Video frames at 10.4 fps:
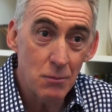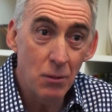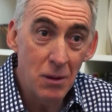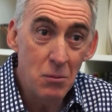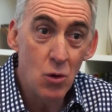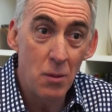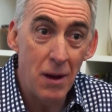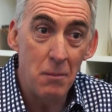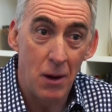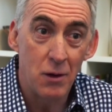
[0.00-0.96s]
probably more
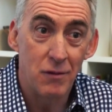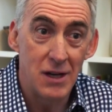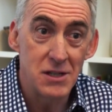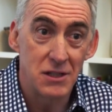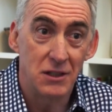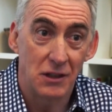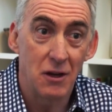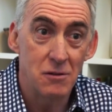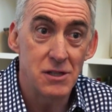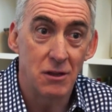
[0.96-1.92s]
about motivation and
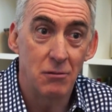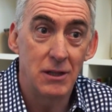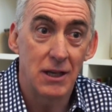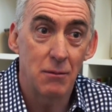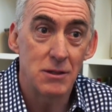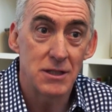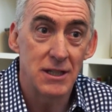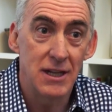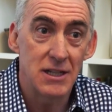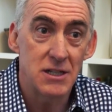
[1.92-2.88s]
coaching when you come and
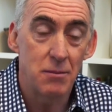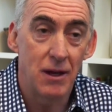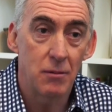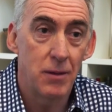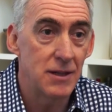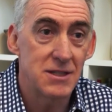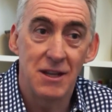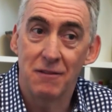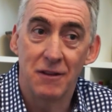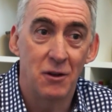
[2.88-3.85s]
see a naturopath, but it's
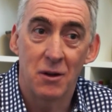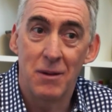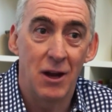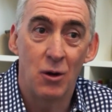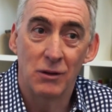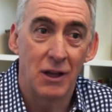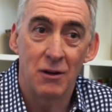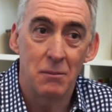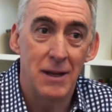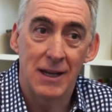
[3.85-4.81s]
definitely not about
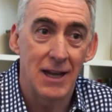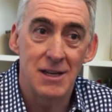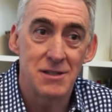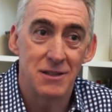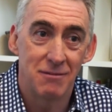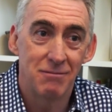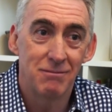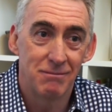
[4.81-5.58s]
ongoing medication.